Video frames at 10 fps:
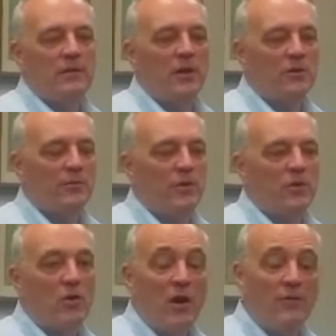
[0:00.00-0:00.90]
Dr. Bill
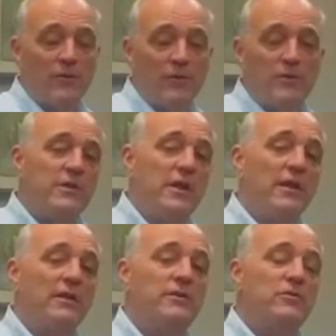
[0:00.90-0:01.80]
Crawford
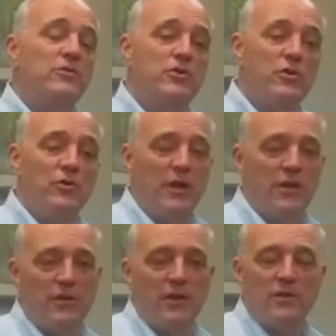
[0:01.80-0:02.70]
says there's two
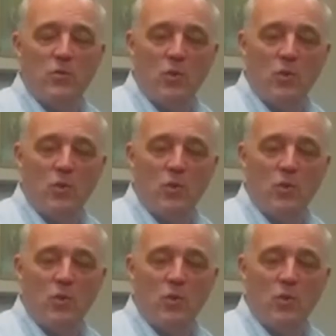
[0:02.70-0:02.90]
key things.